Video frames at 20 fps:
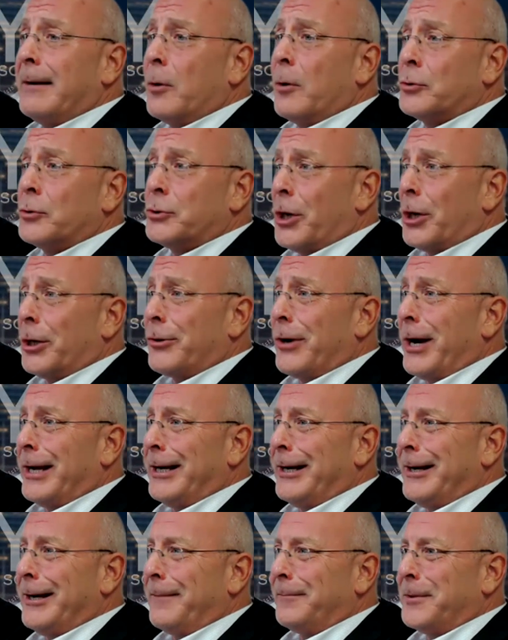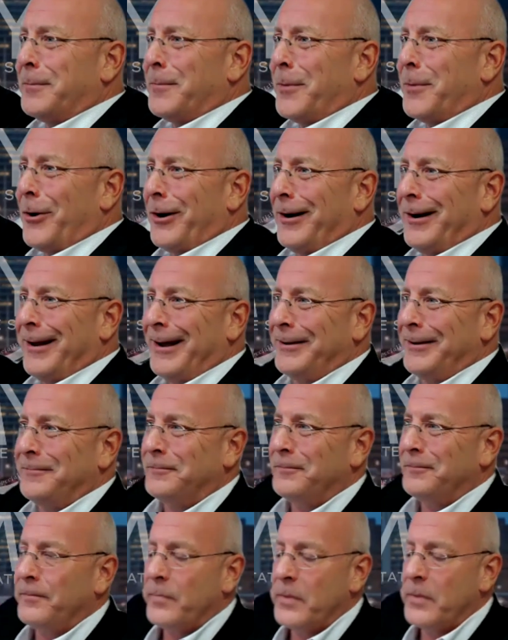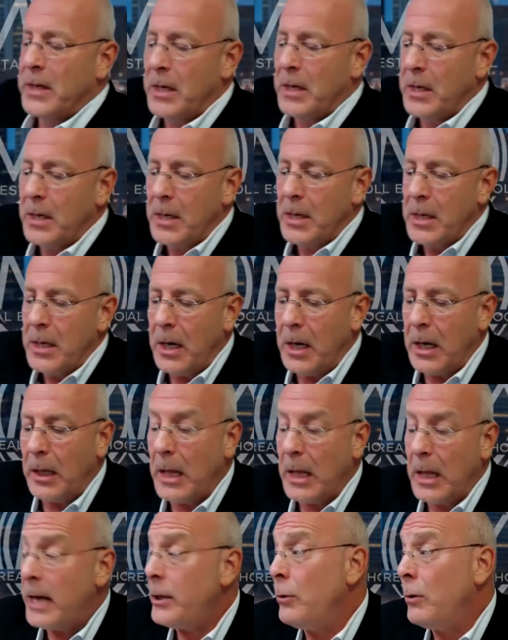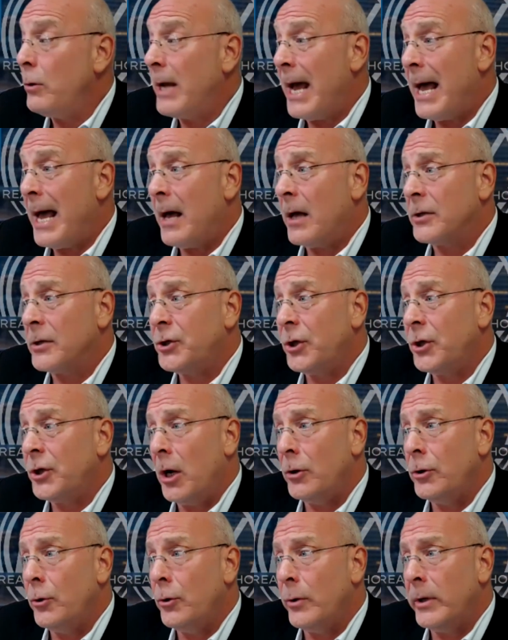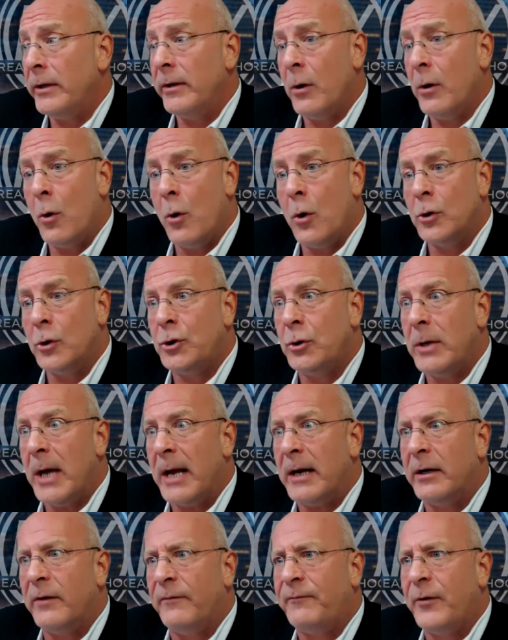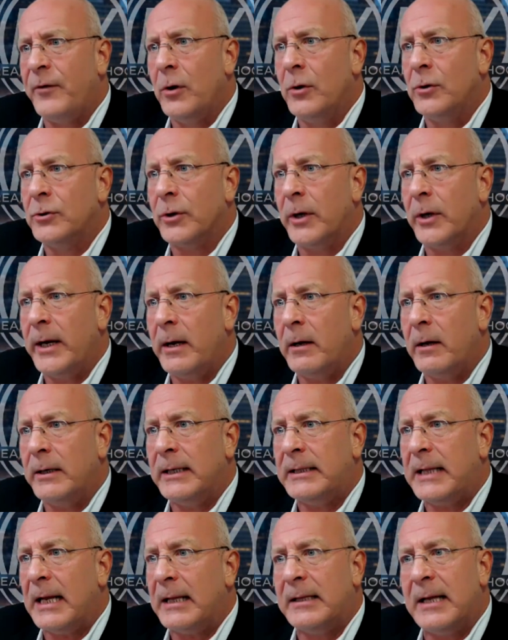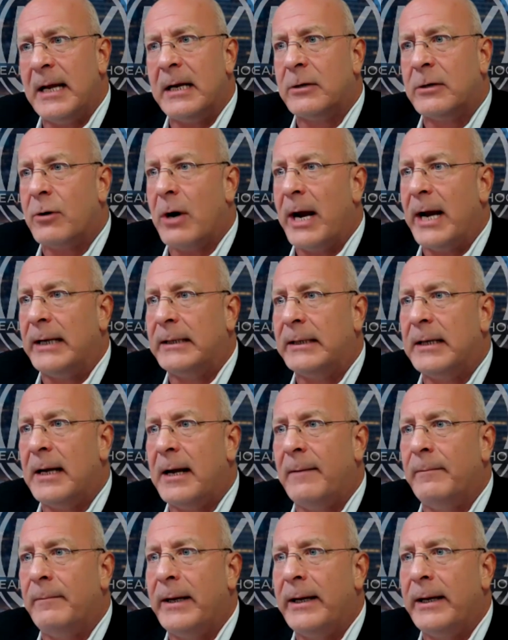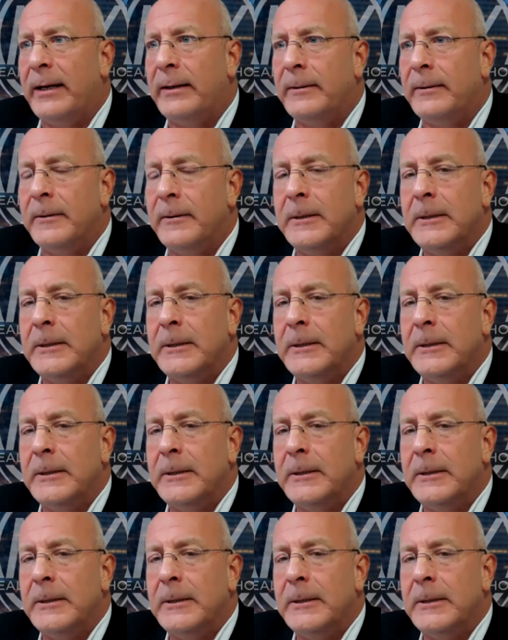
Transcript: I'm gonna start cranking it up tomorrow night. A lot of you gals, you know, you into the oils, you got a diffuser. Hell, get that thing cranked up, man.